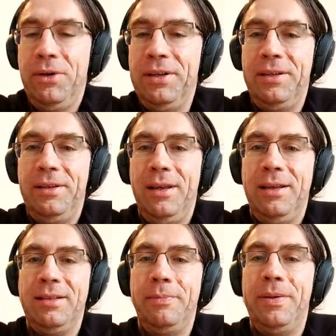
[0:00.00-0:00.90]
do it
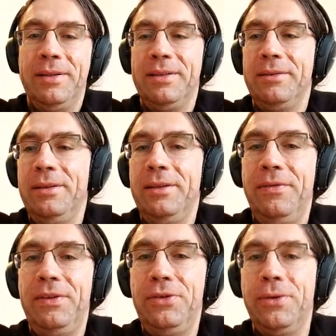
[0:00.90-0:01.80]
as a person,
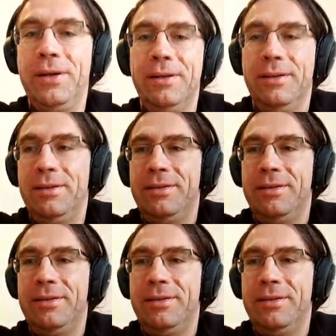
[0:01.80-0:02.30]
individual.